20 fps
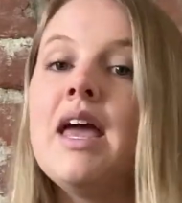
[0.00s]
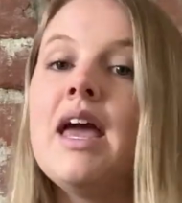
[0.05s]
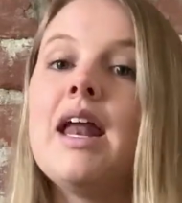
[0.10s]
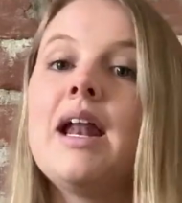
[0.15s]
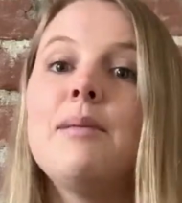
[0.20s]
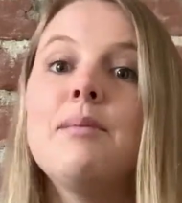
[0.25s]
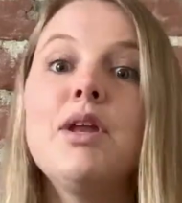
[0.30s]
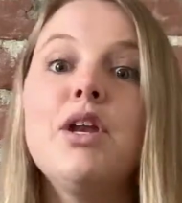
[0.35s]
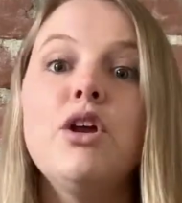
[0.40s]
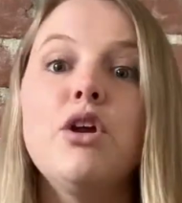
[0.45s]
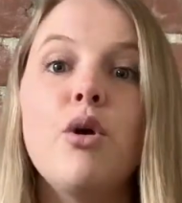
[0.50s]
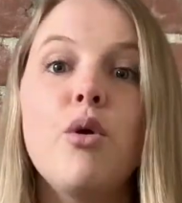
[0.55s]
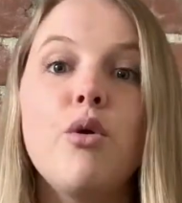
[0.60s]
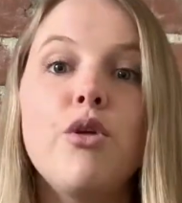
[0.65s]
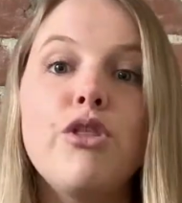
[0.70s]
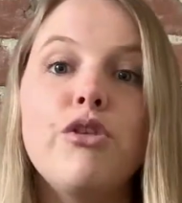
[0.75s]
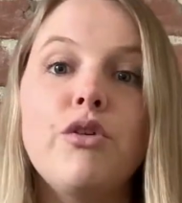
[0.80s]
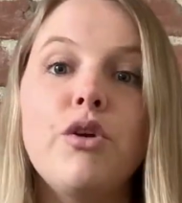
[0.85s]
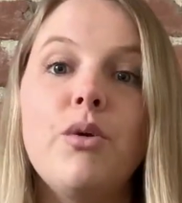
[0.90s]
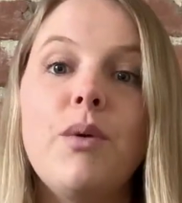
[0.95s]
And I'm going to go
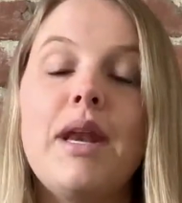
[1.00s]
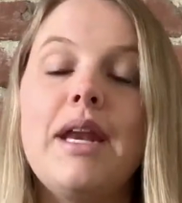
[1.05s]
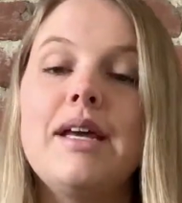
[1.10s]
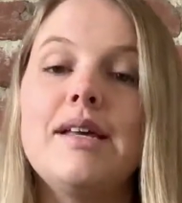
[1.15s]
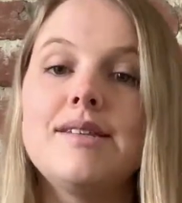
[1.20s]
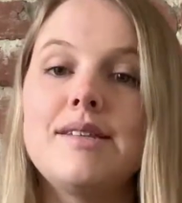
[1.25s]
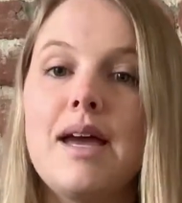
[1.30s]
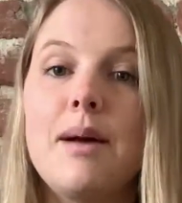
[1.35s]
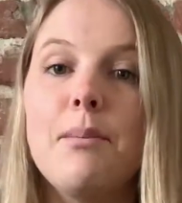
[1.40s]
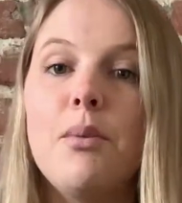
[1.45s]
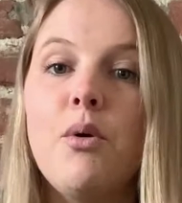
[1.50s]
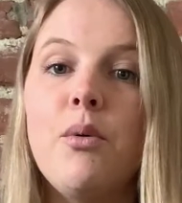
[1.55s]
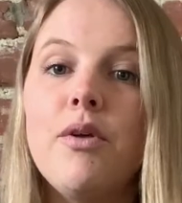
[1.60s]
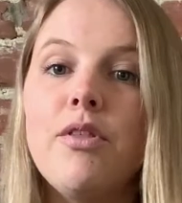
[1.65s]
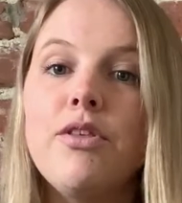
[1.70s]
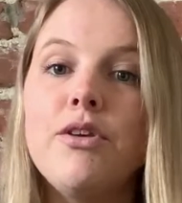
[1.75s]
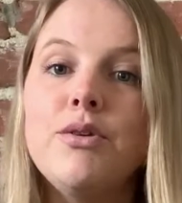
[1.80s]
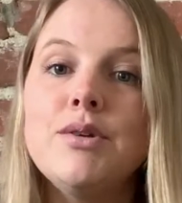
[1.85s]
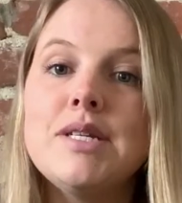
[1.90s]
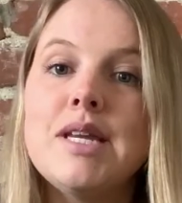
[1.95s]
through an example
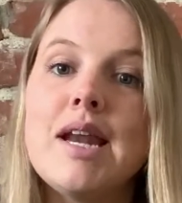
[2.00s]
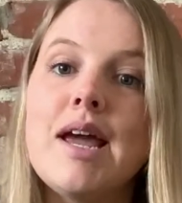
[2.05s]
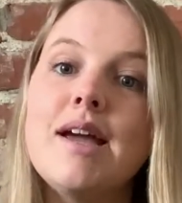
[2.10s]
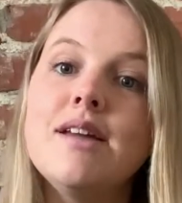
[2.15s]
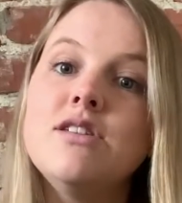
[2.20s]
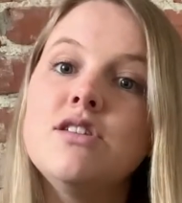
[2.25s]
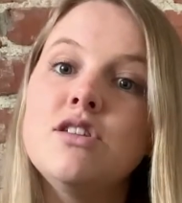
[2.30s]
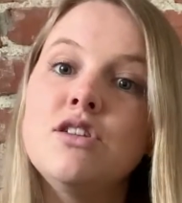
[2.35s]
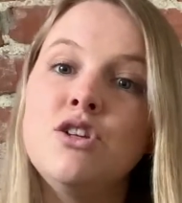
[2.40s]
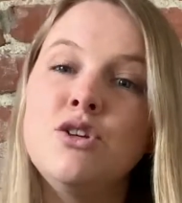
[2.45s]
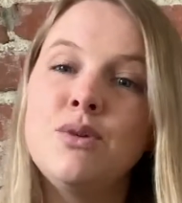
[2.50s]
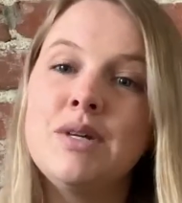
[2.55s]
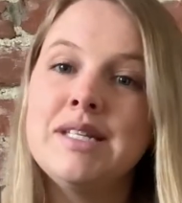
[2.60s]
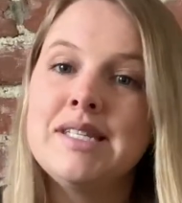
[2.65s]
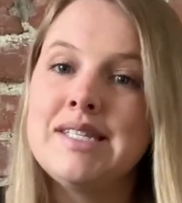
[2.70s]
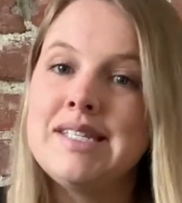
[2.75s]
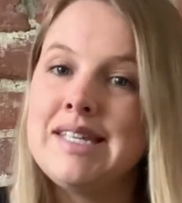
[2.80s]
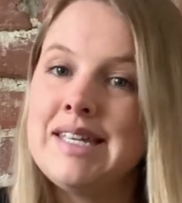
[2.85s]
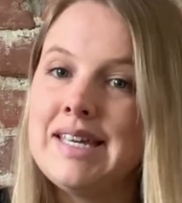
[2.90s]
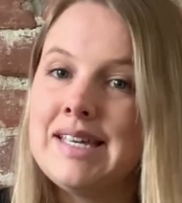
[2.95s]
with you today so that you can
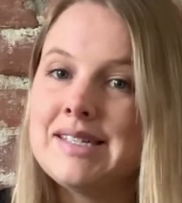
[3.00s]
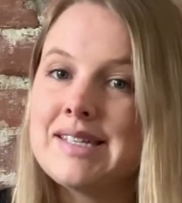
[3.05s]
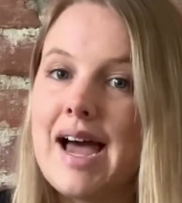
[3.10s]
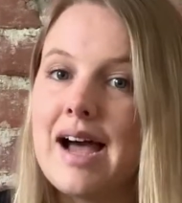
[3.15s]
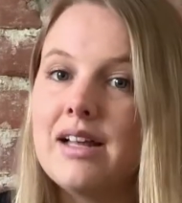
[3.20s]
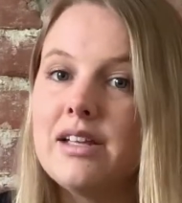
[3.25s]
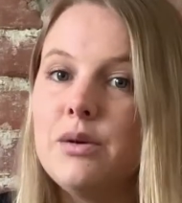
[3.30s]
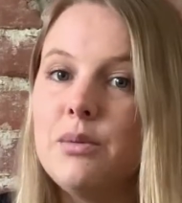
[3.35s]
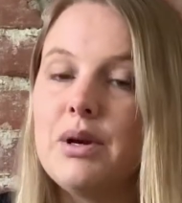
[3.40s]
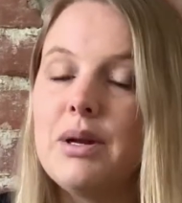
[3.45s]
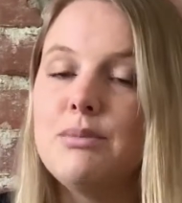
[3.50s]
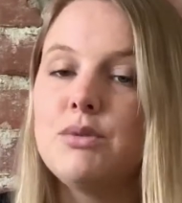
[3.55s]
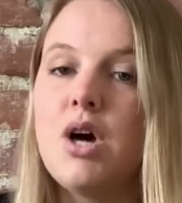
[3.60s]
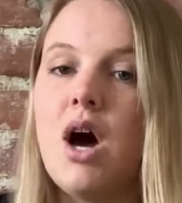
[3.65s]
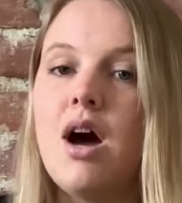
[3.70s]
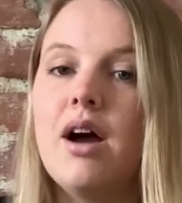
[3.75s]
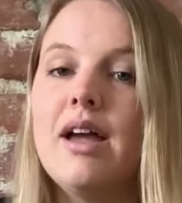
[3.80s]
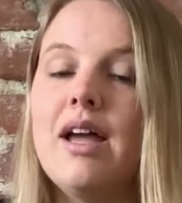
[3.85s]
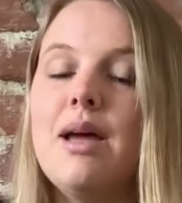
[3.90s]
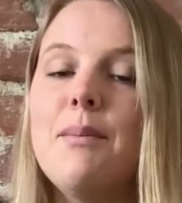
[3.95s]
see exactly what I'm
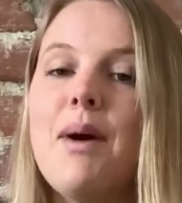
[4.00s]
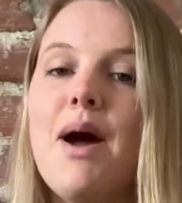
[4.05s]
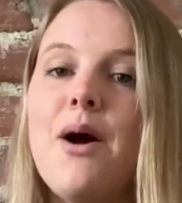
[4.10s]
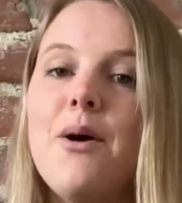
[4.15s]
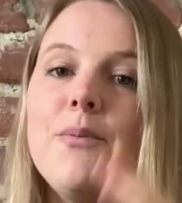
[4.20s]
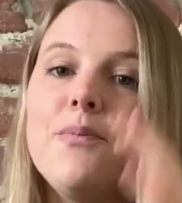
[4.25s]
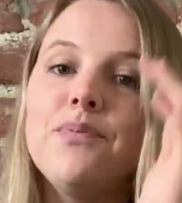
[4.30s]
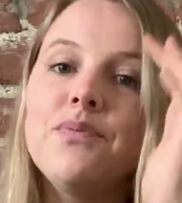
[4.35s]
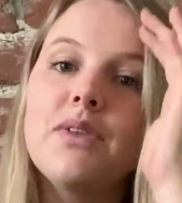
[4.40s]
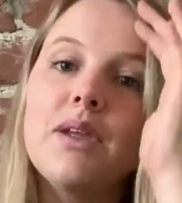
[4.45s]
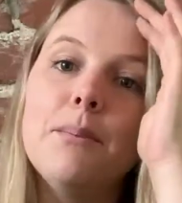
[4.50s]
talking about.